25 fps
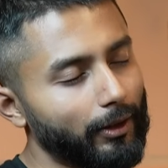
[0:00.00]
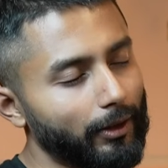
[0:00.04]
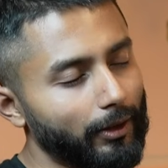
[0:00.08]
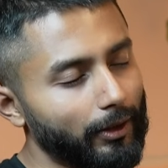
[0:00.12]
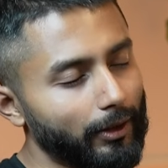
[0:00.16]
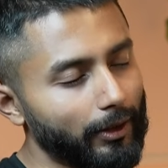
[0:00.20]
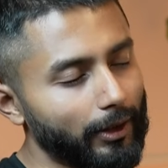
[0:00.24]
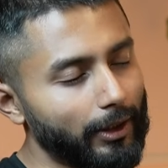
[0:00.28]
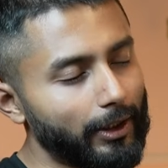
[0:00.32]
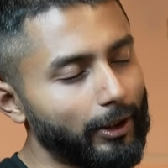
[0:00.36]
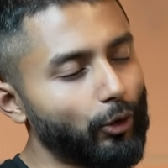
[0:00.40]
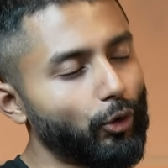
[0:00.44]

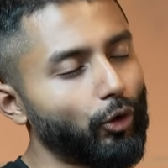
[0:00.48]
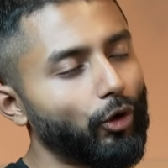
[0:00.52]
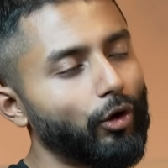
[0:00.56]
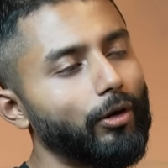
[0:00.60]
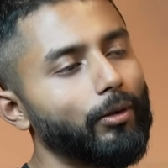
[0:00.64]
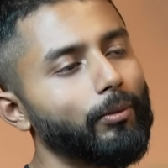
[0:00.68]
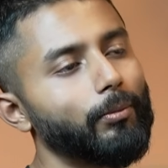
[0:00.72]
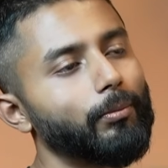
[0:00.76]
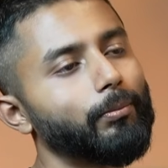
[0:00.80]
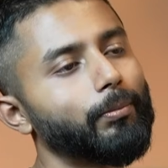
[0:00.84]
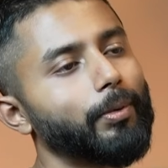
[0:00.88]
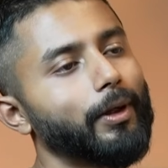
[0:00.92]

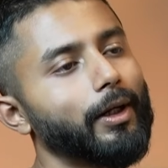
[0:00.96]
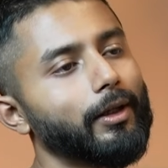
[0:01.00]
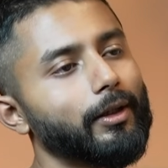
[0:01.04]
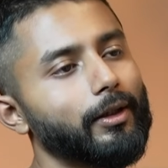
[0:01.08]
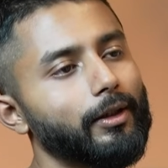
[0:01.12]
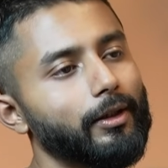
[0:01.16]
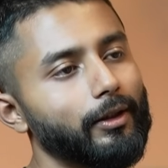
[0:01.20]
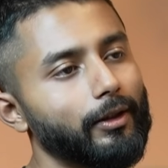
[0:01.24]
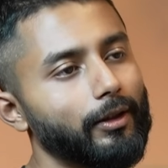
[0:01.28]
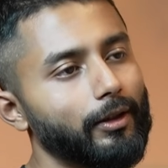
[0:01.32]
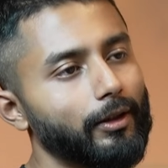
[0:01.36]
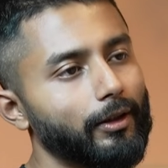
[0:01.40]
e-com
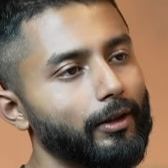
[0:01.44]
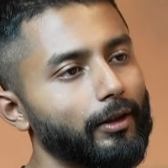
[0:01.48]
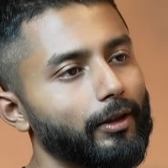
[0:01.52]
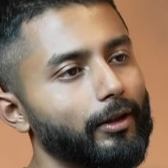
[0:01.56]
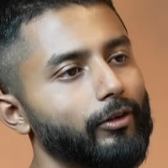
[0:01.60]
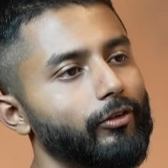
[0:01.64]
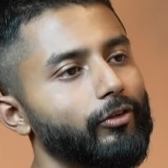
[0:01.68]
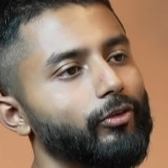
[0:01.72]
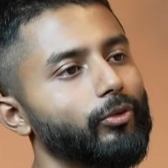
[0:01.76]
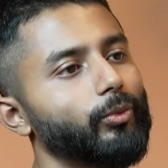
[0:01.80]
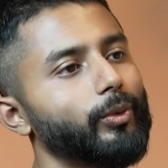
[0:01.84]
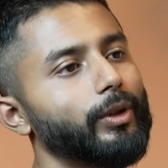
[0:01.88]

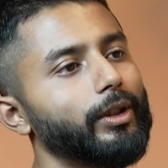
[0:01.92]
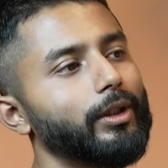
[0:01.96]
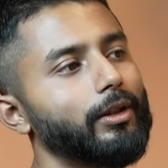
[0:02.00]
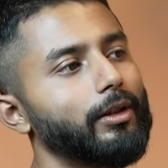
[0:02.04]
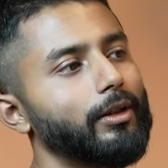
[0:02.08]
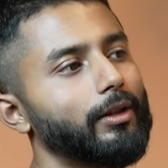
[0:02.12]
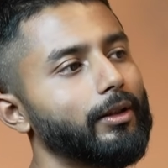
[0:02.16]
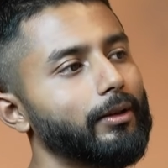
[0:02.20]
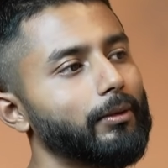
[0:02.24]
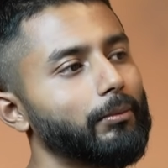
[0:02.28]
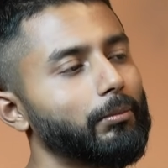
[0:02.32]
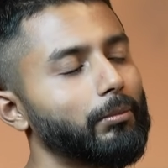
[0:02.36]
partners, with
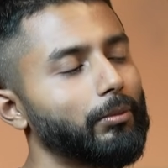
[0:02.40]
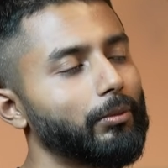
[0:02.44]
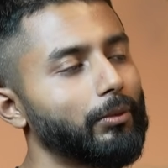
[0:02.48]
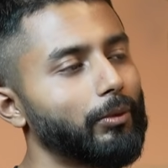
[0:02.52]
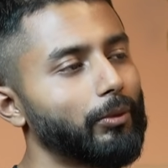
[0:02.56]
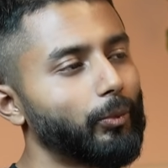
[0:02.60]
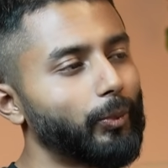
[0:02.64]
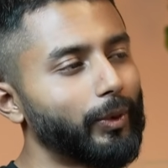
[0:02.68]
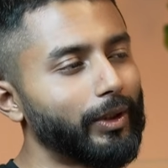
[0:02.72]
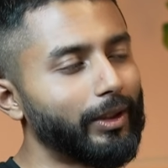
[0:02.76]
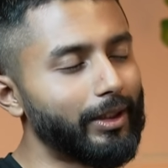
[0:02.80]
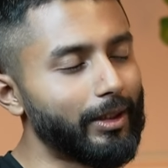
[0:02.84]

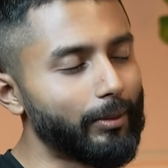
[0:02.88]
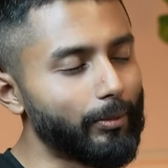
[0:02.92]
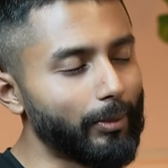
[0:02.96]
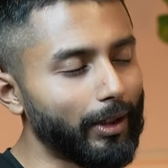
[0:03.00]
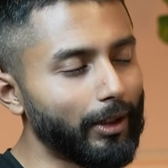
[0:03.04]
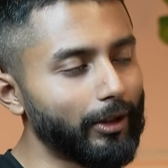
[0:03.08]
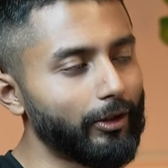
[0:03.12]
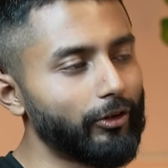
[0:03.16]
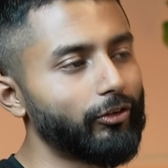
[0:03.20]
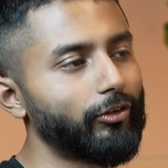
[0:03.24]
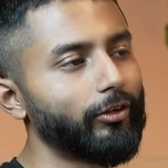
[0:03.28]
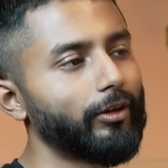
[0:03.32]

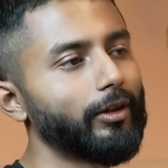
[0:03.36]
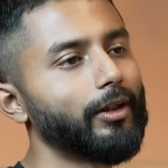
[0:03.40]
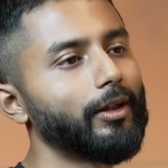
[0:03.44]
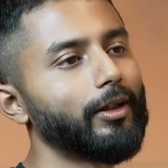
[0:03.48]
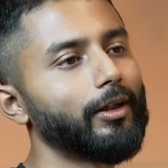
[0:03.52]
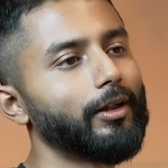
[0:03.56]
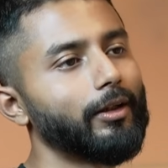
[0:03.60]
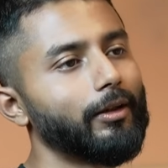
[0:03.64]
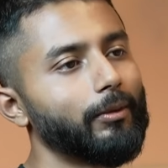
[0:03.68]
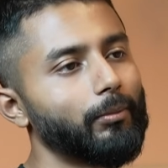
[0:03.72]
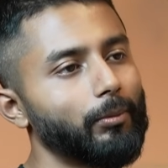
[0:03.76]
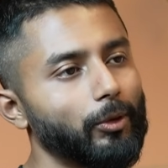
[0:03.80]
demand
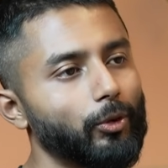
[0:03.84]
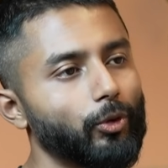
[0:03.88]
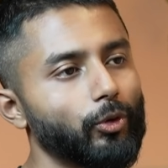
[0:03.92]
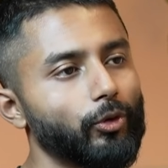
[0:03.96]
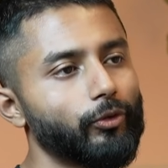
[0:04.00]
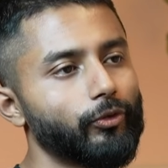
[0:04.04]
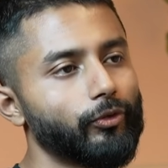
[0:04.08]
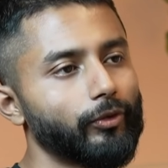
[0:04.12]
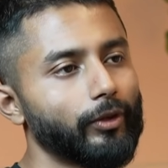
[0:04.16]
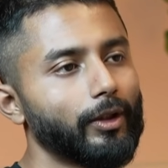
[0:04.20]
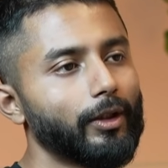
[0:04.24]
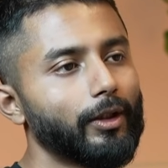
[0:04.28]
gen,
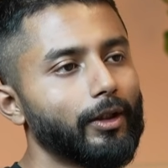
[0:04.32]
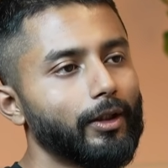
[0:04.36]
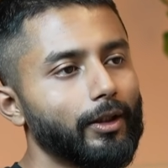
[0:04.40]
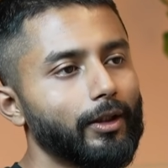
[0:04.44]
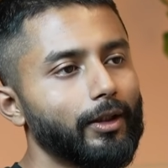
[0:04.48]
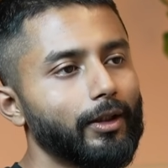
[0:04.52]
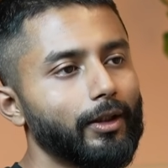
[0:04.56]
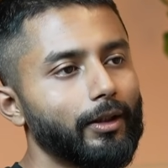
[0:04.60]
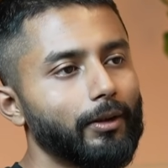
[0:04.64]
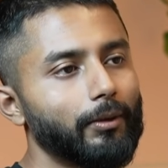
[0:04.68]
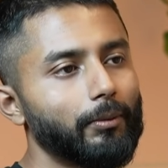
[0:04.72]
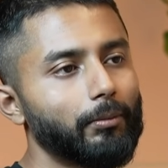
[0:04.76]
because
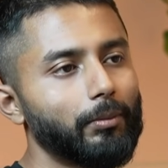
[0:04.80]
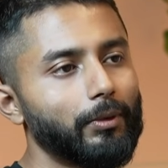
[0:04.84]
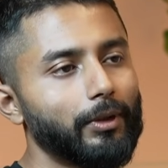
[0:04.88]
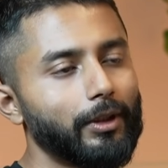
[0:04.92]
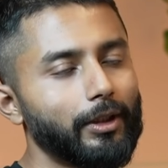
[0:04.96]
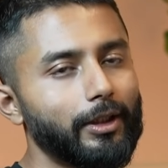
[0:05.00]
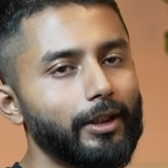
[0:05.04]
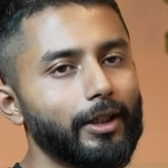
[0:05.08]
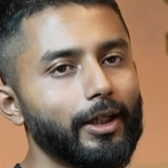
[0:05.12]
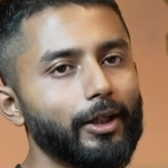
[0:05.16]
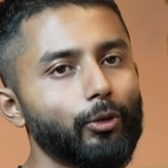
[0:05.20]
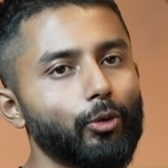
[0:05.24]

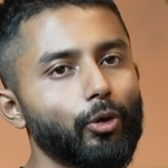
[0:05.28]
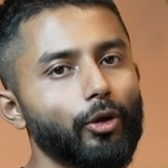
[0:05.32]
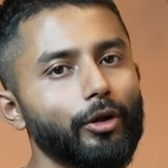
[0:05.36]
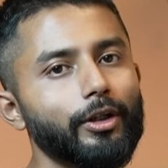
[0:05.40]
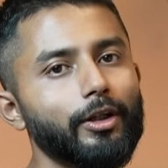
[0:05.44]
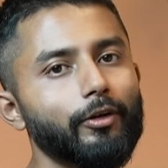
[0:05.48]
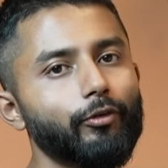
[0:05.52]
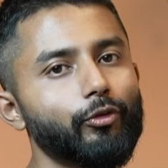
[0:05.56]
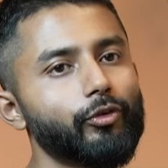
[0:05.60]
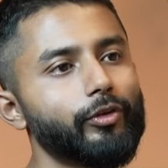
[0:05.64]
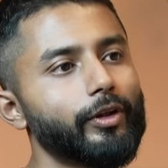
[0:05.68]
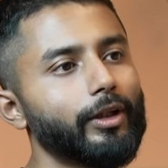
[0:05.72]
here you only
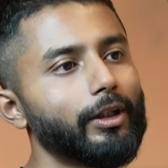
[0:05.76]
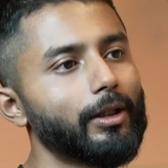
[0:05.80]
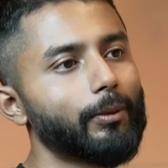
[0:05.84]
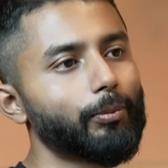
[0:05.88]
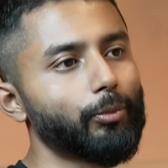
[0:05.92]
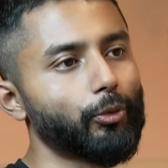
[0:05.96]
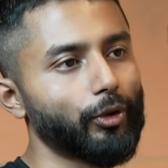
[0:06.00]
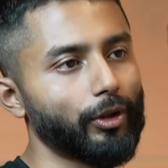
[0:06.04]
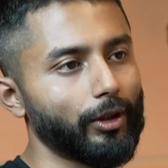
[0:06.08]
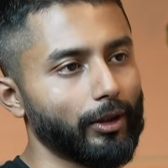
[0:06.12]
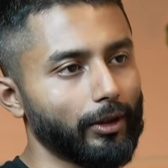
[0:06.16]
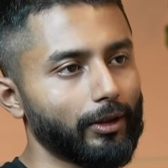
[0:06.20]
have to sell the
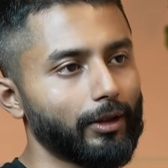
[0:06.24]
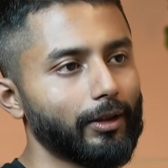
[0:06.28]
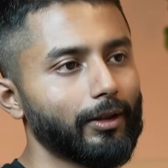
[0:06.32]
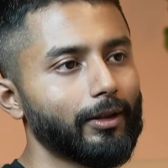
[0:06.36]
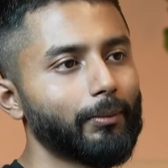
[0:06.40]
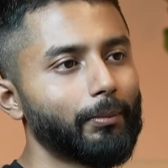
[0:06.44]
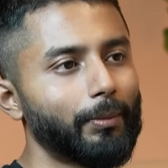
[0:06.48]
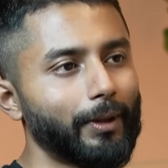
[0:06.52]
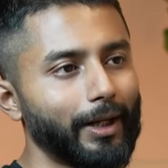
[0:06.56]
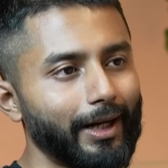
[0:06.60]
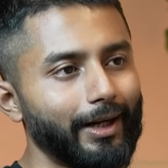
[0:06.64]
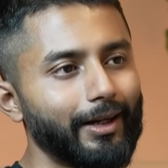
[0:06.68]
product.
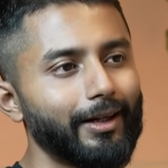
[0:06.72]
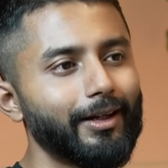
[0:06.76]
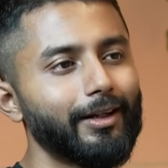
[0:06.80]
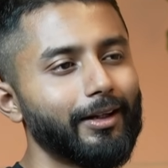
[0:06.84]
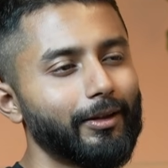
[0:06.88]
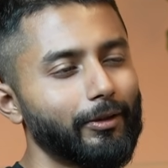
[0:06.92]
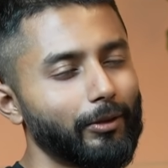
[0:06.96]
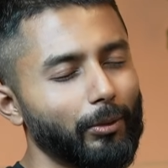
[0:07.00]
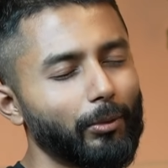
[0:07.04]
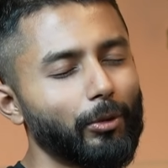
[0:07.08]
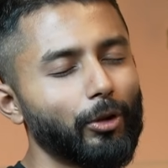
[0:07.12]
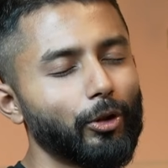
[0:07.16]
The brand,
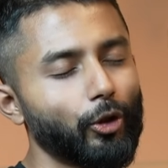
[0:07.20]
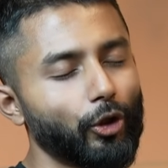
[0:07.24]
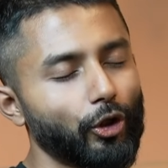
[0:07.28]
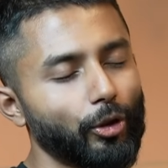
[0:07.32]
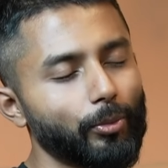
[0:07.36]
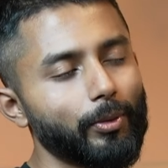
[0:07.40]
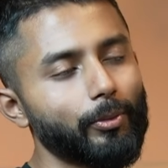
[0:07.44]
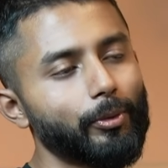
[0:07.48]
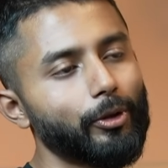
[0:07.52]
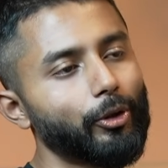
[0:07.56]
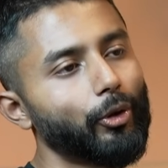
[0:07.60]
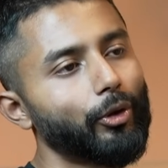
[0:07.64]
a lot of
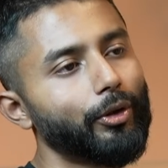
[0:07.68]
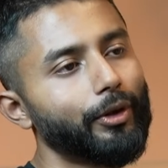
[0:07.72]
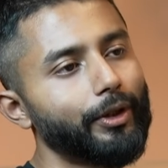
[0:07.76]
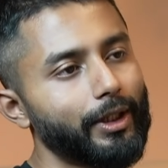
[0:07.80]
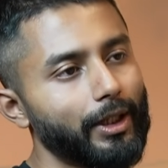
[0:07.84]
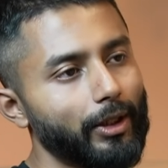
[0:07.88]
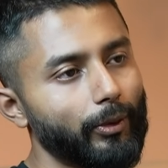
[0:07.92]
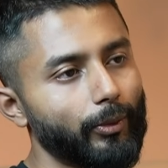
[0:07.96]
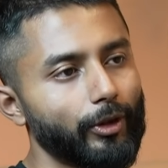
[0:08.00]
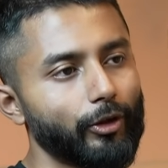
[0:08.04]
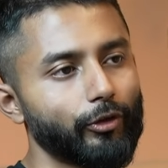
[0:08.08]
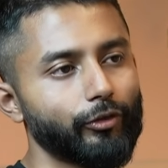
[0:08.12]
people are
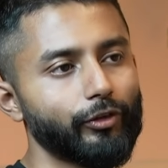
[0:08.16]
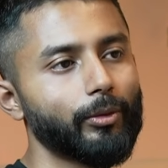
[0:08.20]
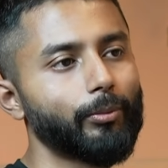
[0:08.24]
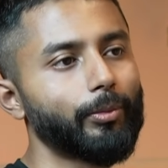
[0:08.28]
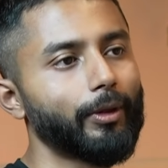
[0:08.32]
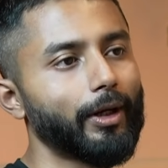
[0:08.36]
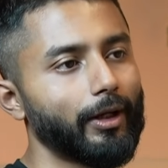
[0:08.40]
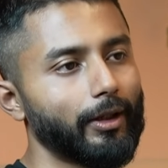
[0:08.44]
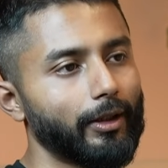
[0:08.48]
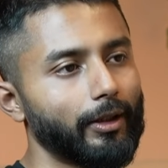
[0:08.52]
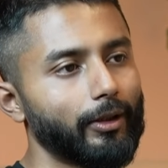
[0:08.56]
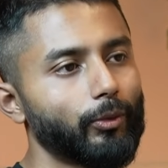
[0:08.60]
already aware of the
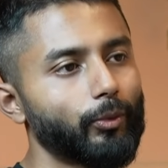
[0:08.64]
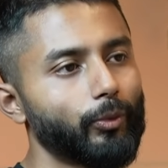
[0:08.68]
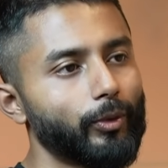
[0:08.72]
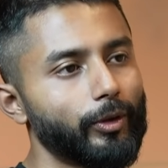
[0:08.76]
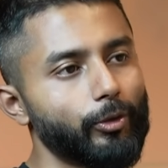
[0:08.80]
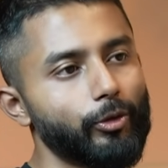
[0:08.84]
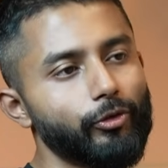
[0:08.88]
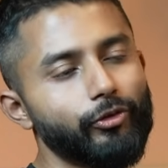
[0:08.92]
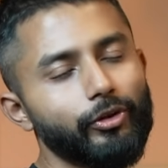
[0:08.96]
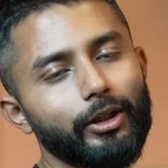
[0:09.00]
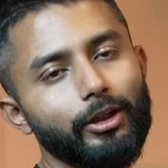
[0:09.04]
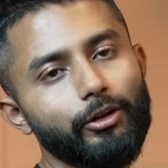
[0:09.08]
brand. When
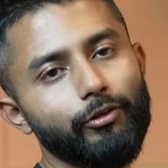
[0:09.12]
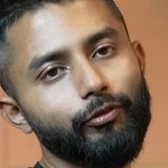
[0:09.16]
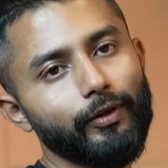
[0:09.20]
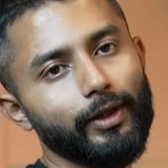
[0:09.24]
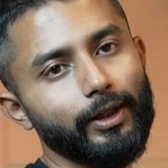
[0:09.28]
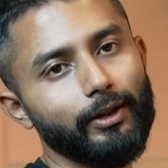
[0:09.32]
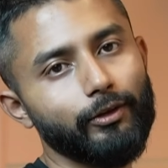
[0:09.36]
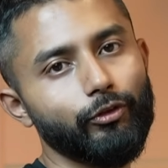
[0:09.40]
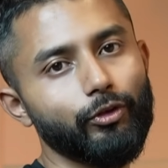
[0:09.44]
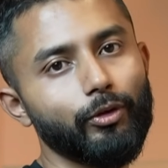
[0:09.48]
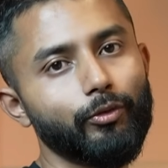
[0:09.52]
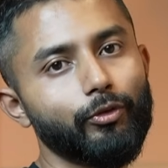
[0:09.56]
you're selling
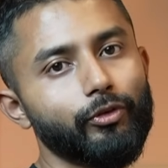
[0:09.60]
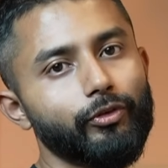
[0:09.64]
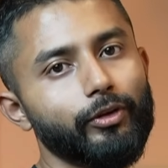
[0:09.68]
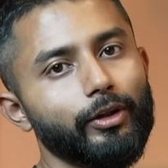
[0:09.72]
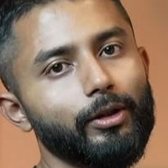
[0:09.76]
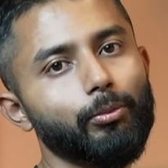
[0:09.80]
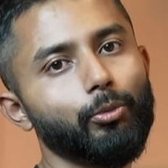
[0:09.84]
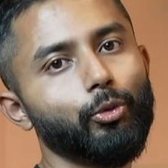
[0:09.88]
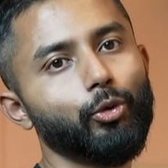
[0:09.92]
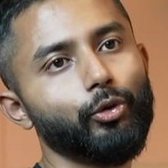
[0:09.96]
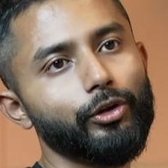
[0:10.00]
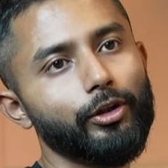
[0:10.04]
fans, you have to
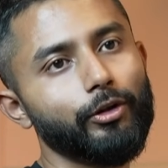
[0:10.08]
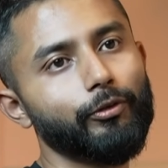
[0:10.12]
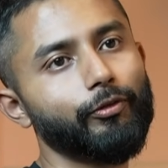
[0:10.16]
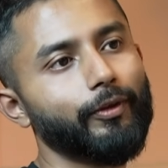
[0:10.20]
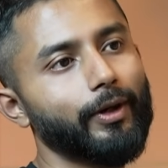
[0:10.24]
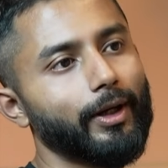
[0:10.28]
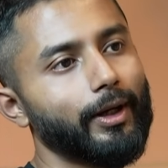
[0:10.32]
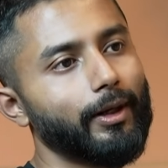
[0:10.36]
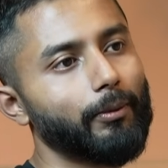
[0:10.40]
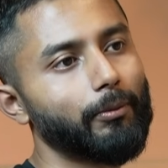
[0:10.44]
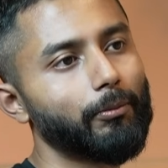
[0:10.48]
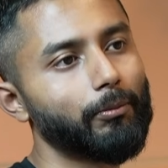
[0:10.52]
sell both the
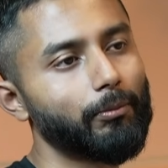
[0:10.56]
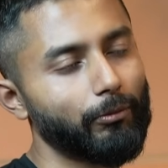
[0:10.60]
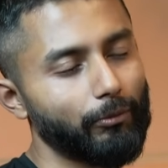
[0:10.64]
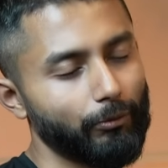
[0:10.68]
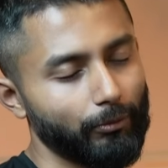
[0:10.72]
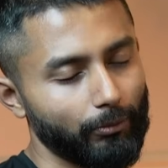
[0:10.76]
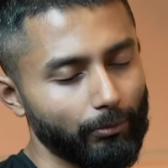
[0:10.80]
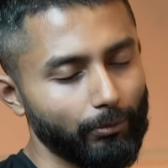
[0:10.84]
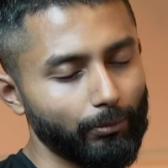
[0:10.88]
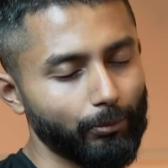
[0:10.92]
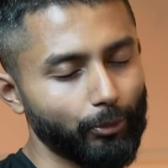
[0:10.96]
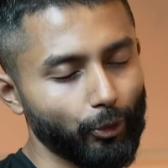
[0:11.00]

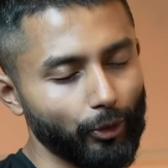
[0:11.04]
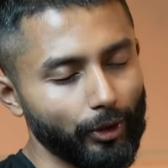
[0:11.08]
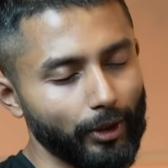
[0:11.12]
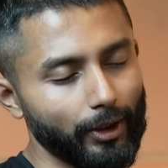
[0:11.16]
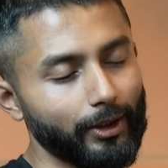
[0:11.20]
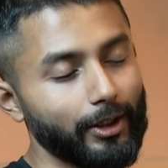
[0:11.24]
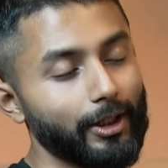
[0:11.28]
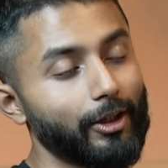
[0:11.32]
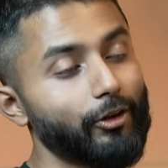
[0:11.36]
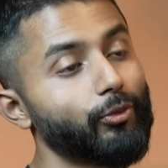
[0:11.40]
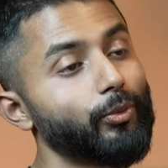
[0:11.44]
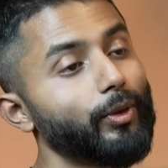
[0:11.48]

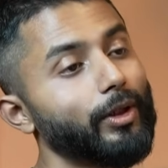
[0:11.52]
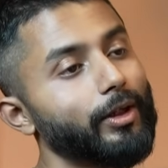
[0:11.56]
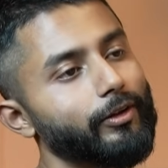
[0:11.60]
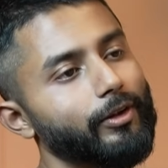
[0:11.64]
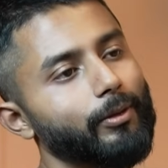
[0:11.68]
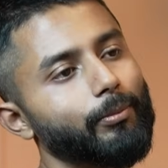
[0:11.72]
product as well as the